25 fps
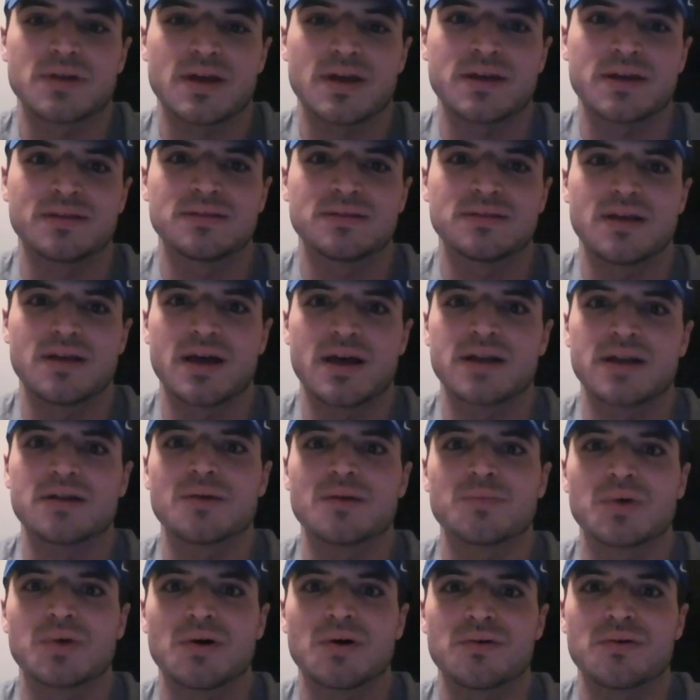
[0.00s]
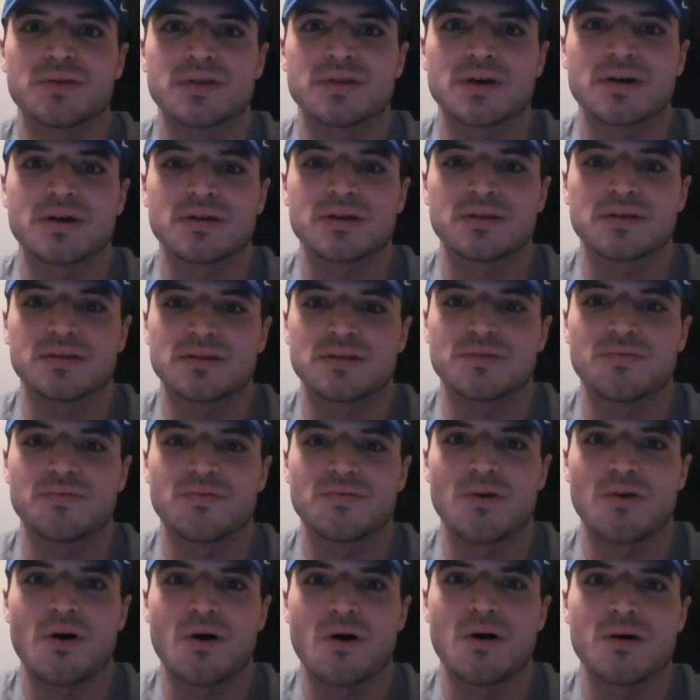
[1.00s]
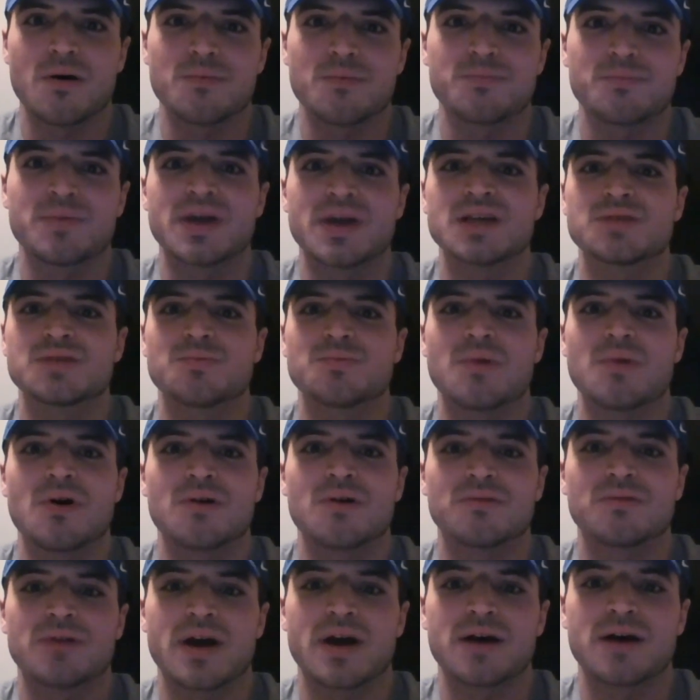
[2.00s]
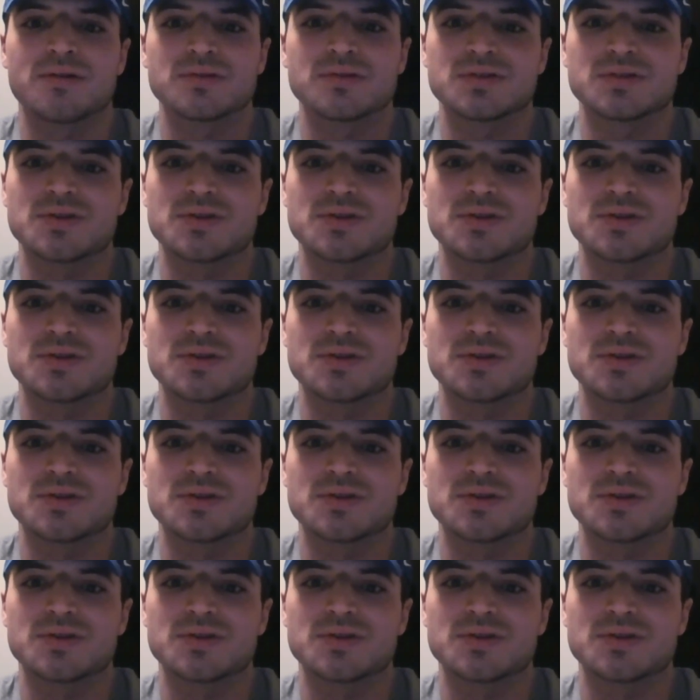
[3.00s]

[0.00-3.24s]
I ended up going the fall baseball route.